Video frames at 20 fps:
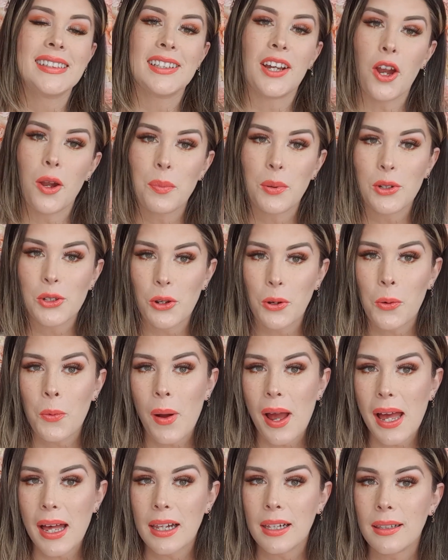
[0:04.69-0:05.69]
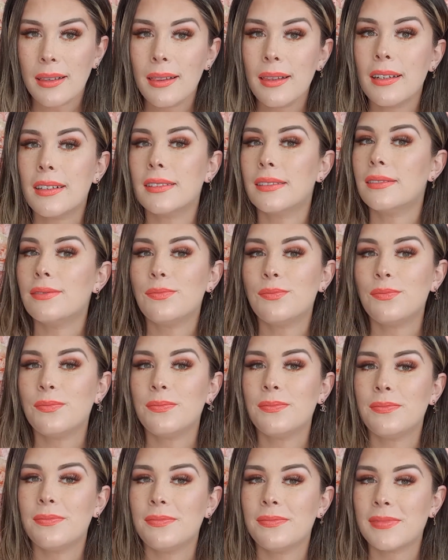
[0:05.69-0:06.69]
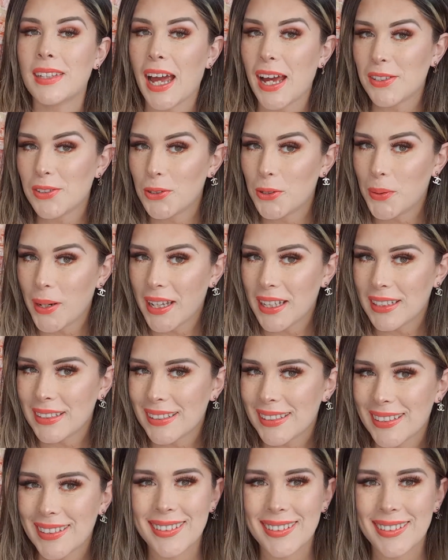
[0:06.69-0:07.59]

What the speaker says: Hope you're doing well, as always.